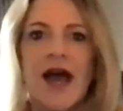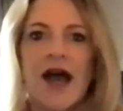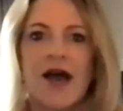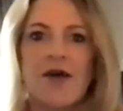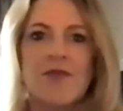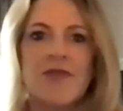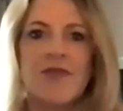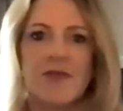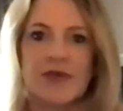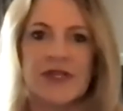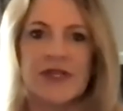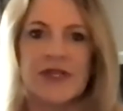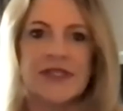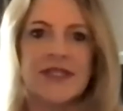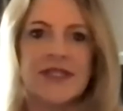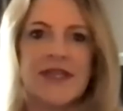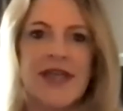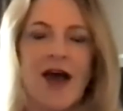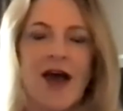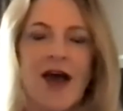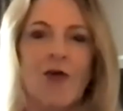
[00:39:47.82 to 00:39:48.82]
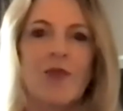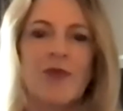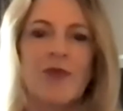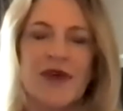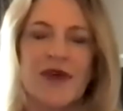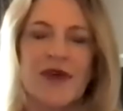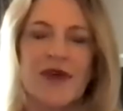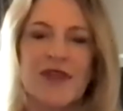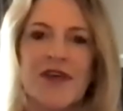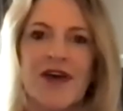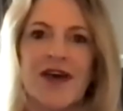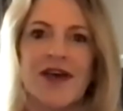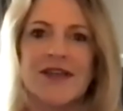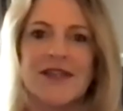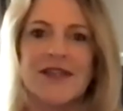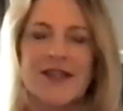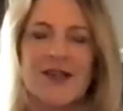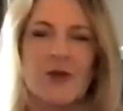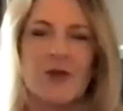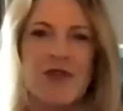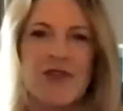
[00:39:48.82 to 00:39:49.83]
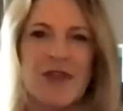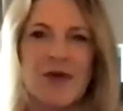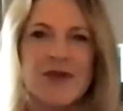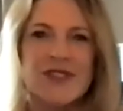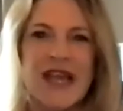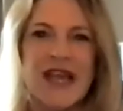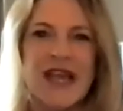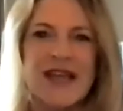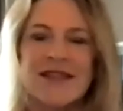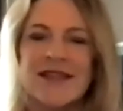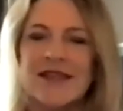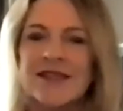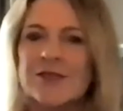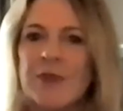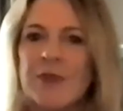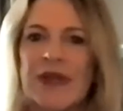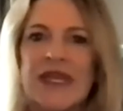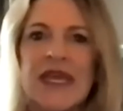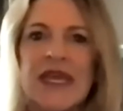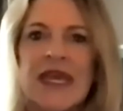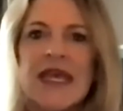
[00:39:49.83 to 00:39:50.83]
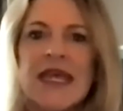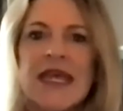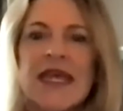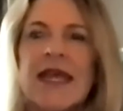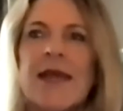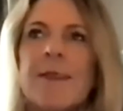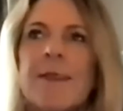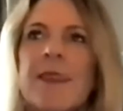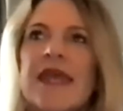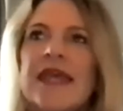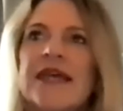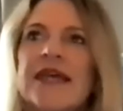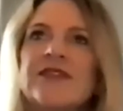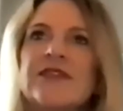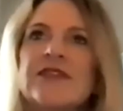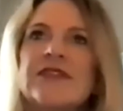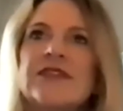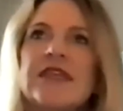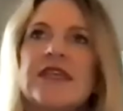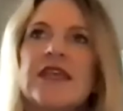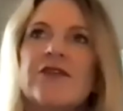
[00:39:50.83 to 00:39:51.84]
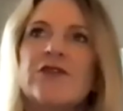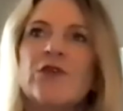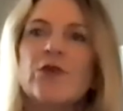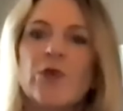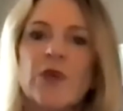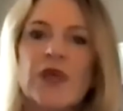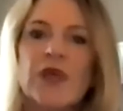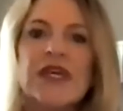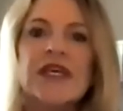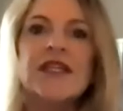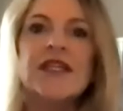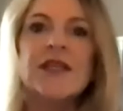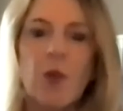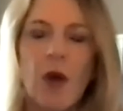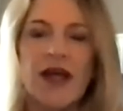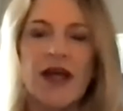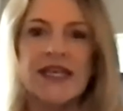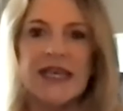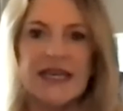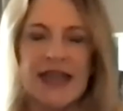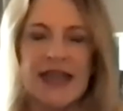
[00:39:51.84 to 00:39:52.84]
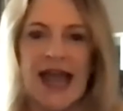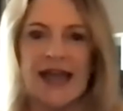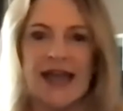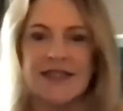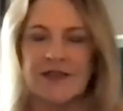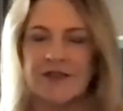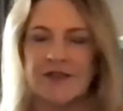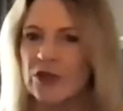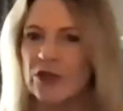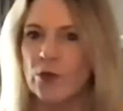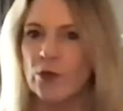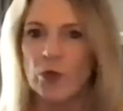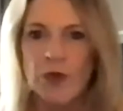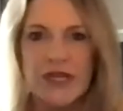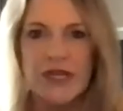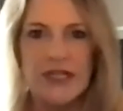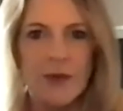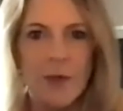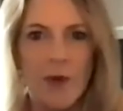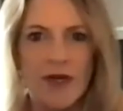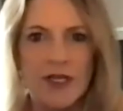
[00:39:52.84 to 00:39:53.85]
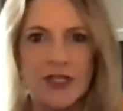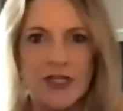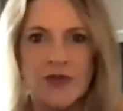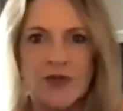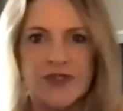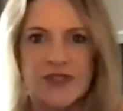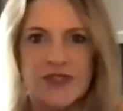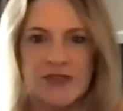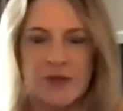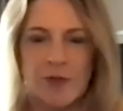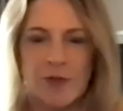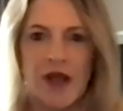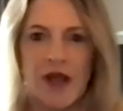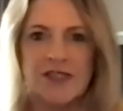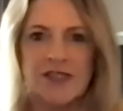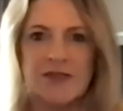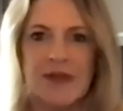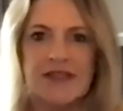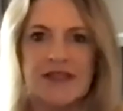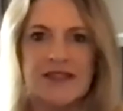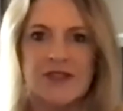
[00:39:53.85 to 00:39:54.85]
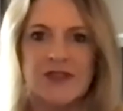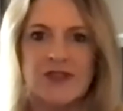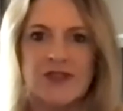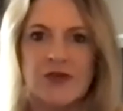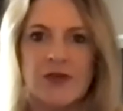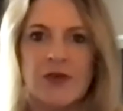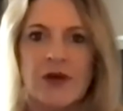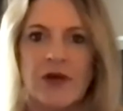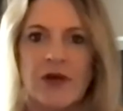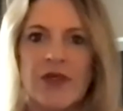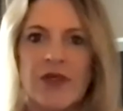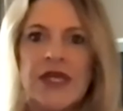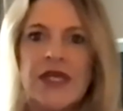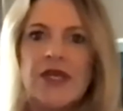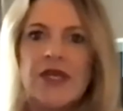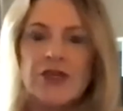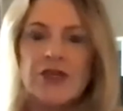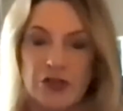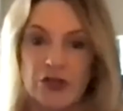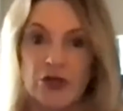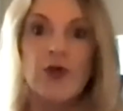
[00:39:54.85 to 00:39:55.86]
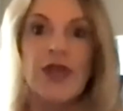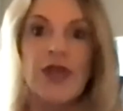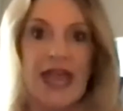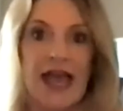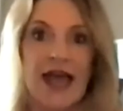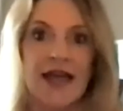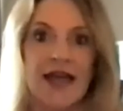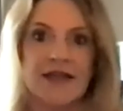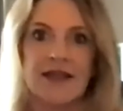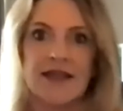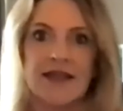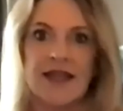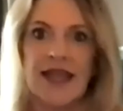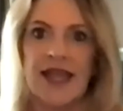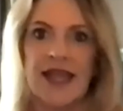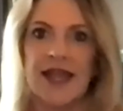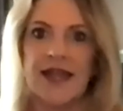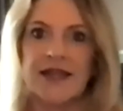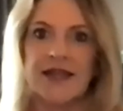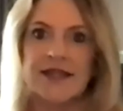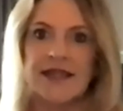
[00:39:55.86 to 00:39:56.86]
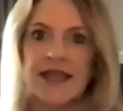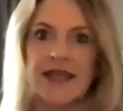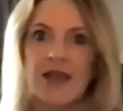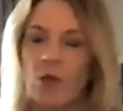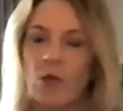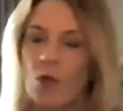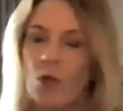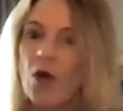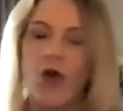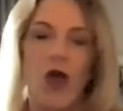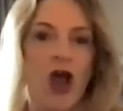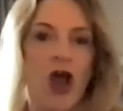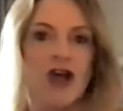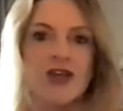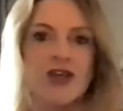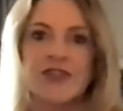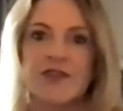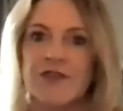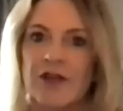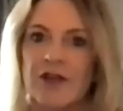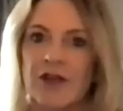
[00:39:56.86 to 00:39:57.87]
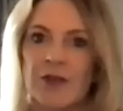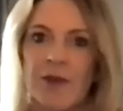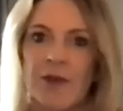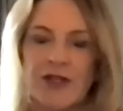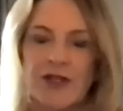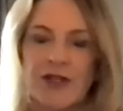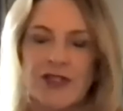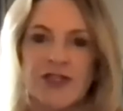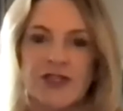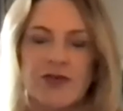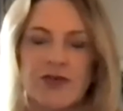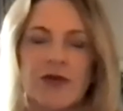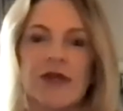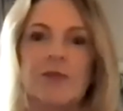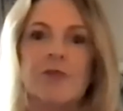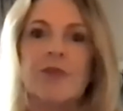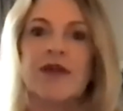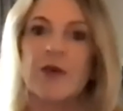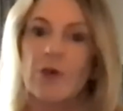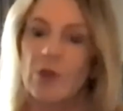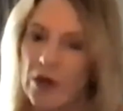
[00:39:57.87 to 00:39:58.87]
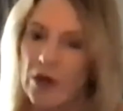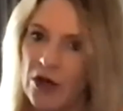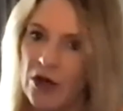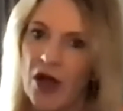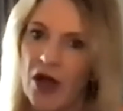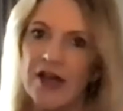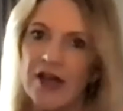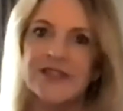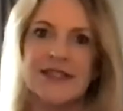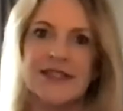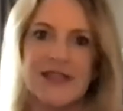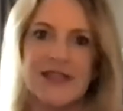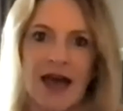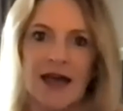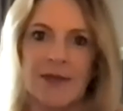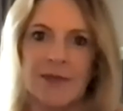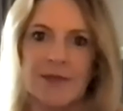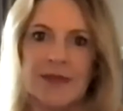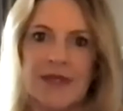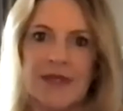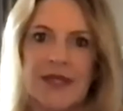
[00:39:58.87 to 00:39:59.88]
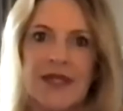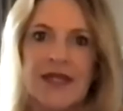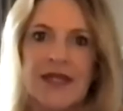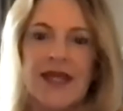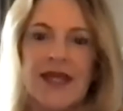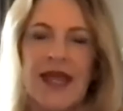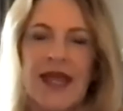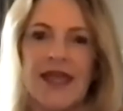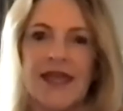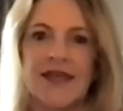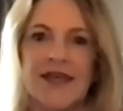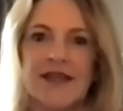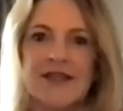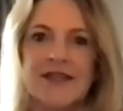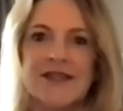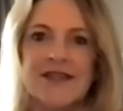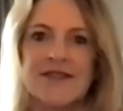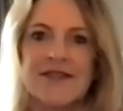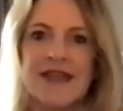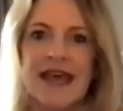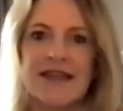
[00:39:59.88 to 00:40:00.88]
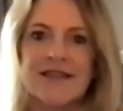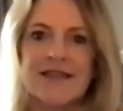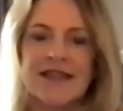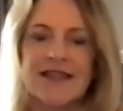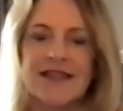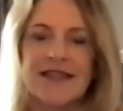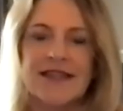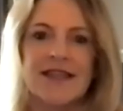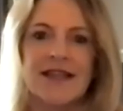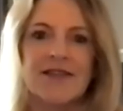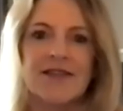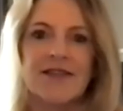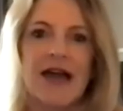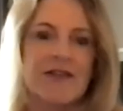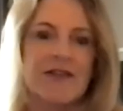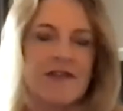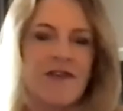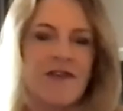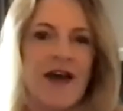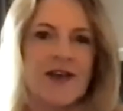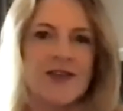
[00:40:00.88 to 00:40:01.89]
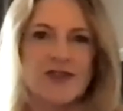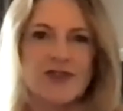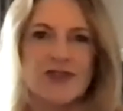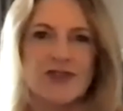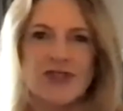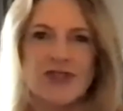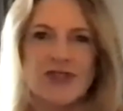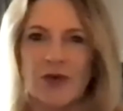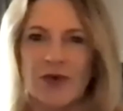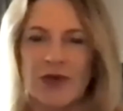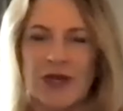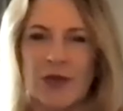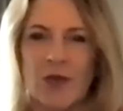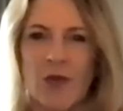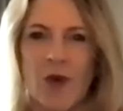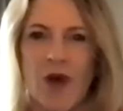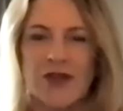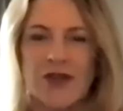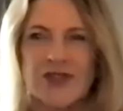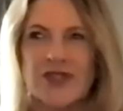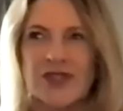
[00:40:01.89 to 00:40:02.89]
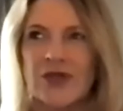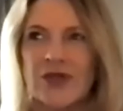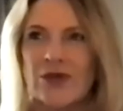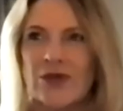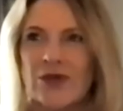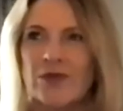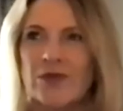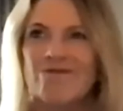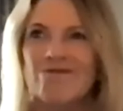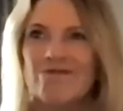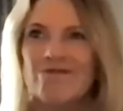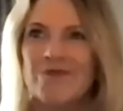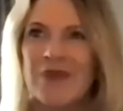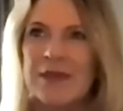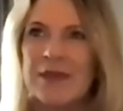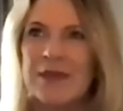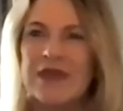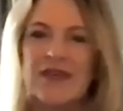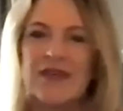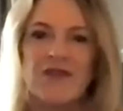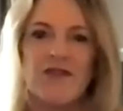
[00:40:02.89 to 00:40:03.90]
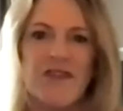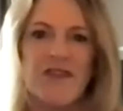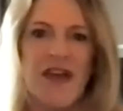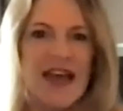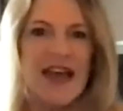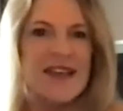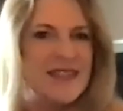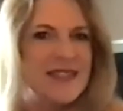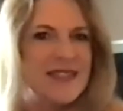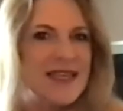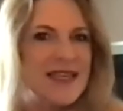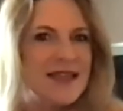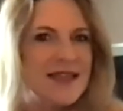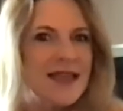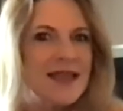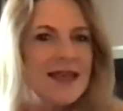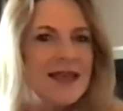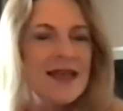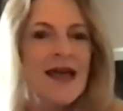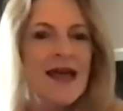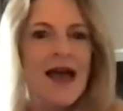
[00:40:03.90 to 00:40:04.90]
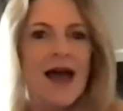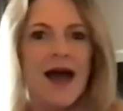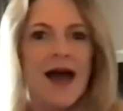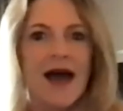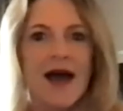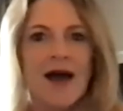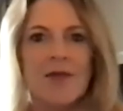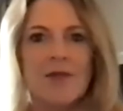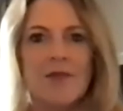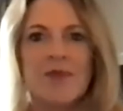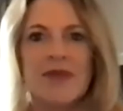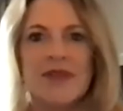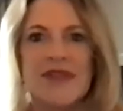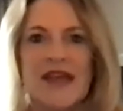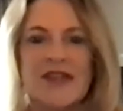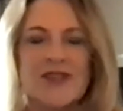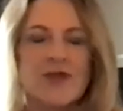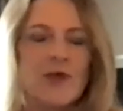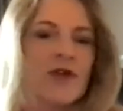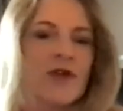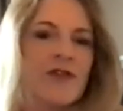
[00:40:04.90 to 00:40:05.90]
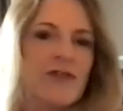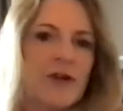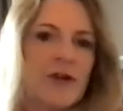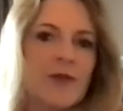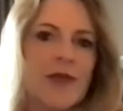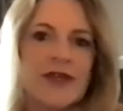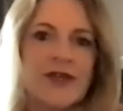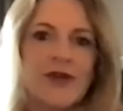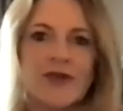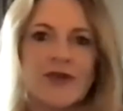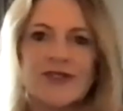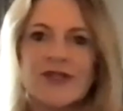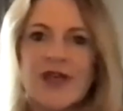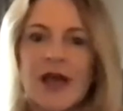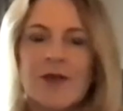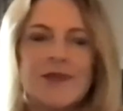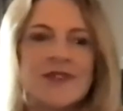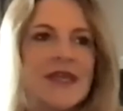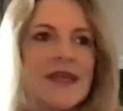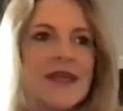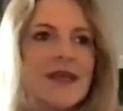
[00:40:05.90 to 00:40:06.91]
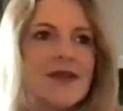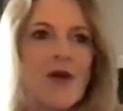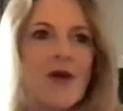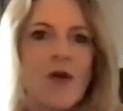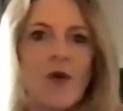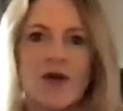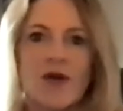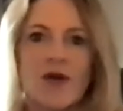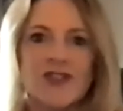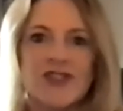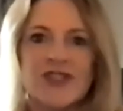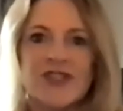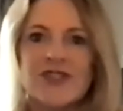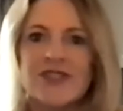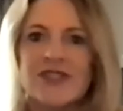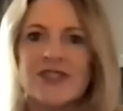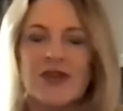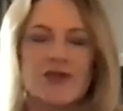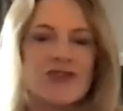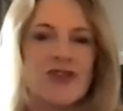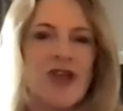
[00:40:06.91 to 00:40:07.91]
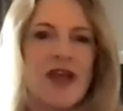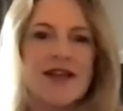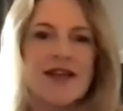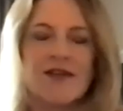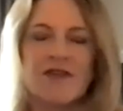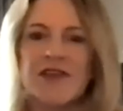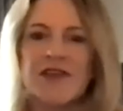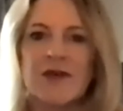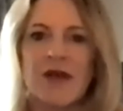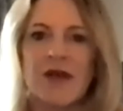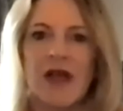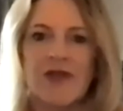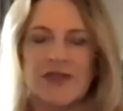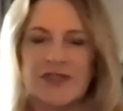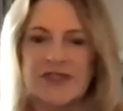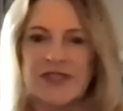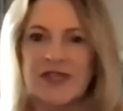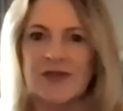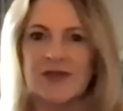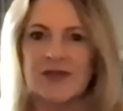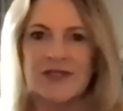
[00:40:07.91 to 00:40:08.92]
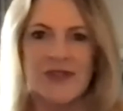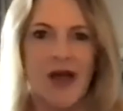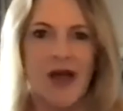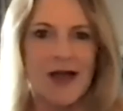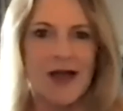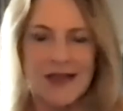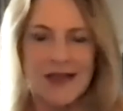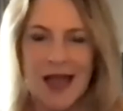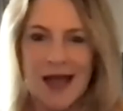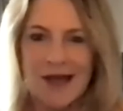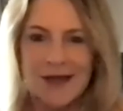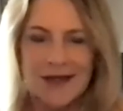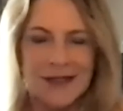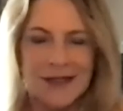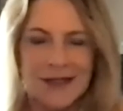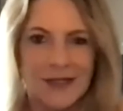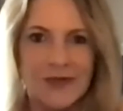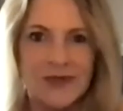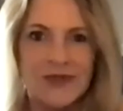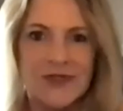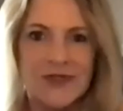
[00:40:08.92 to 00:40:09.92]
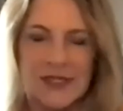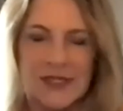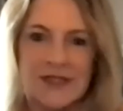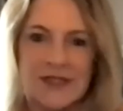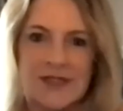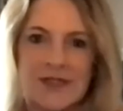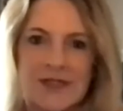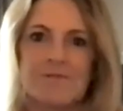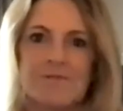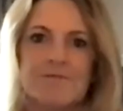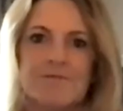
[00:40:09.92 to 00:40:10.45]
They really need help with, with those kinds of things. But it's, if you really want to get active and you really want to use it as a prospecting tool, you can. And it won't cost you very much to do it, but it will cost you time. And that's the thing that a lot of advisors don't want to maybe invest in. But that's where a firm like yours comes in, or just, trying to figure out the secret sauce of how you use this.